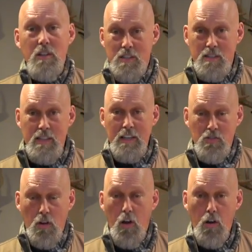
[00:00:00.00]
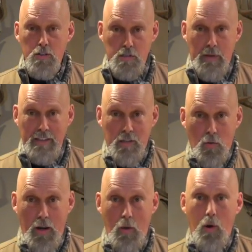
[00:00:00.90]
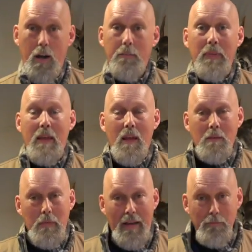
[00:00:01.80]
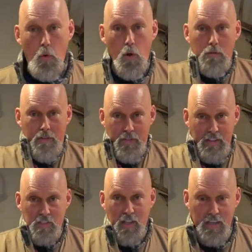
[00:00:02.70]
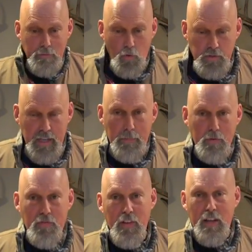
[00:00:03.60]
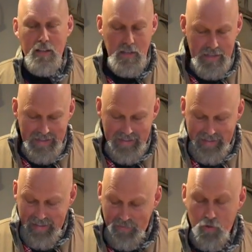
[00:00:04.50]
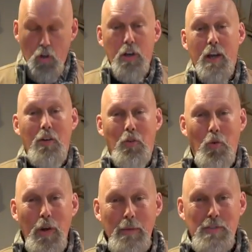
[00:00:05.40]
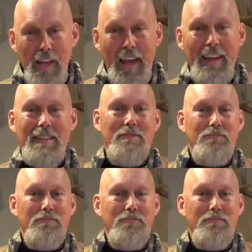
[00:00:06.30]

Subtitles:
This is extra large, is basically what I wear, but I'm more of a V-shape, more taper fit. If you look on the website,